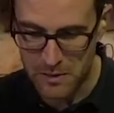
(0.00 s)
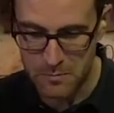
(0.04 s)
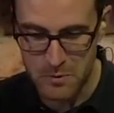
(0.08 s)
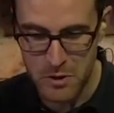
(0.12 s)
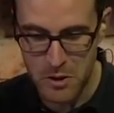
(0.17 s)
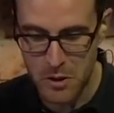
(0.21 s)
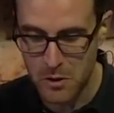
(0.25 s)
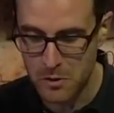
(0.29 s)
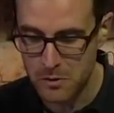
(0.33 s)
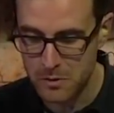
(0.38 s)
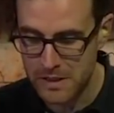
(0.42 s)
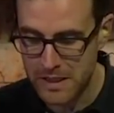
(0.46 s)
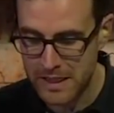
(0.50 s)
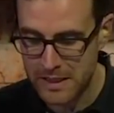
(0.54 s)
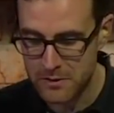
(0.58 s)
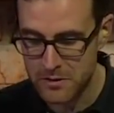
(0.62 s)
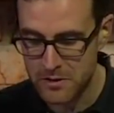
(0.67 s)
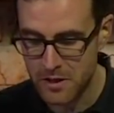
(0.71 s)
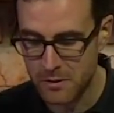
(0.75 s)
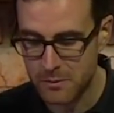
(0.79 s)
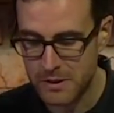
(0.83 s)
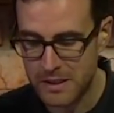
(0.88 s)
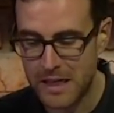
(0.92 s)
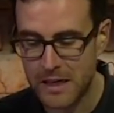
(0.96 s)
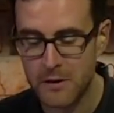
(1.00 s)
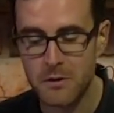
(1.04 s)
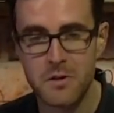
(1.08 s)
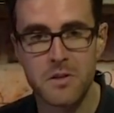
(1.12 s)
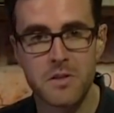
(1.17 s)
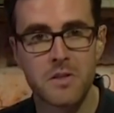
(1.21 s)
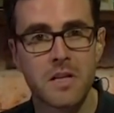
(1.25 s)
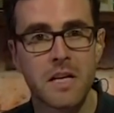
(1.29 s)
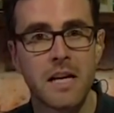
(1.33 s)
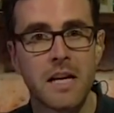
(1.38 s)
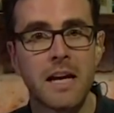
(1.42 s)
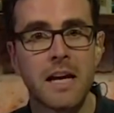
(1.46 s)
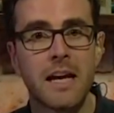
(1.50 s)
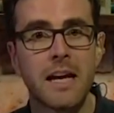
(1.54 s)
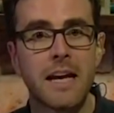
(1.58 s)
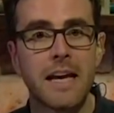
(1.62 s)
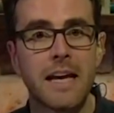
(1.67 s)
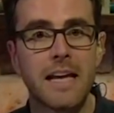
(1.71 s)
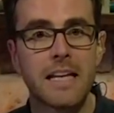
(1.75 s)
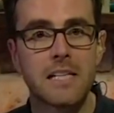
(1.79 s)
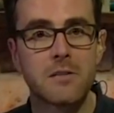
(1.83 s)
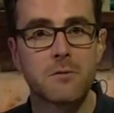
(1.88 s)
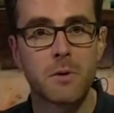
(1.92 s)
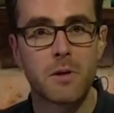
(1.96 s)
I'm told now Simon Harris
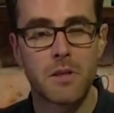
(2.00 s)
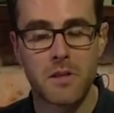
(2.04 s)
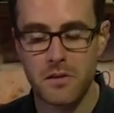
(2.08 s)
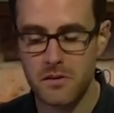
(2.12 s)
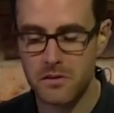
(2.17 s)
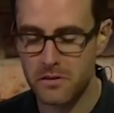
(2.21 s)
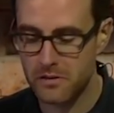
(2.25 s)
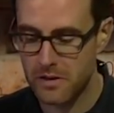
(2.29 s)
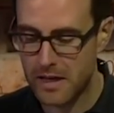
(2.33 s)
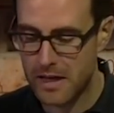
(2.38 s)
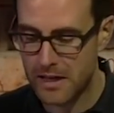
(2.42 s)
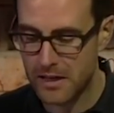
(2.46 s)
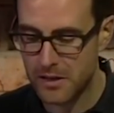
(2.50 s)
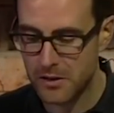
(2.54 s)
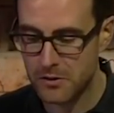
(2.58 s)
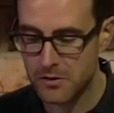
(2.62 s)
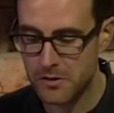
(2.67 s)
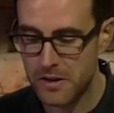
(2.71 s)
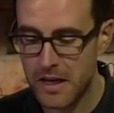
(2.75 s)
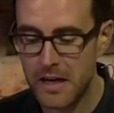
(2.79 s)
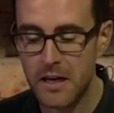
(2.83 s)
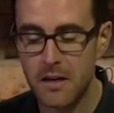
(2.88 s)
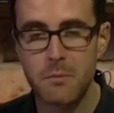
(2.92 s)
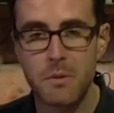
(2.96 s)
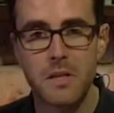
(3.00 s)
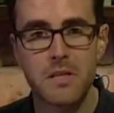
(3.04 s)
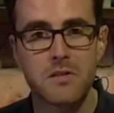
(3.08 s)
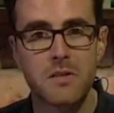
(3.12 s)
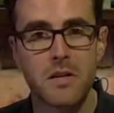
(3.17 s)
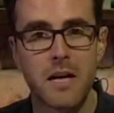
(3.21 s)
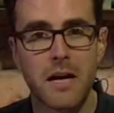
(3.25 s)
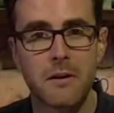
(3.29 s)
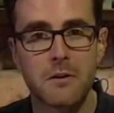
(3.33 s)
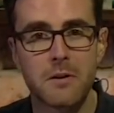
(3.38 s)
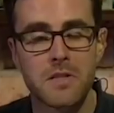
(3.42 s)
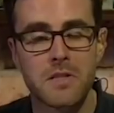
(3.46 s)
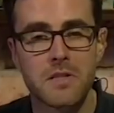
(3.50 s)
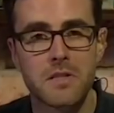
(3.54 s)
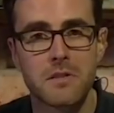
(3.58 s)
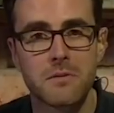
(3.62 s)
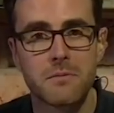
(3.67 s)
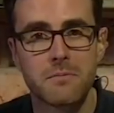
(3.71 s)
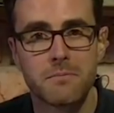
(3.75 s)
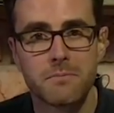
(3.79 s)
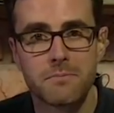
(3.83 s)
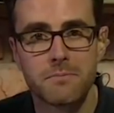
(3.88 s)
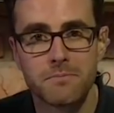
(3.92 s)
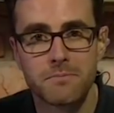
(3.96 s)
is with us. Uh, you're there, Minister Harris?